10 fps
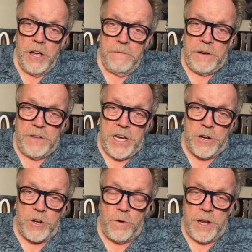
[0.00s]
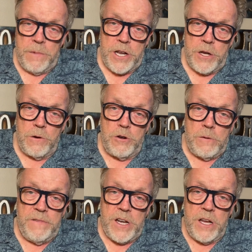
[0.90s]
15 or 20 minute
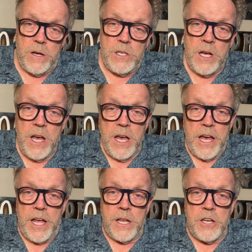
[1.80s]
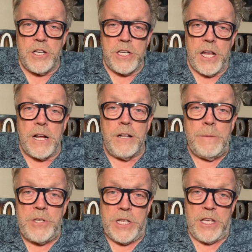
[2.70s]
YouTube videos and just get a
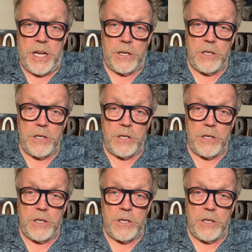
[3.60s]
glimpse of things.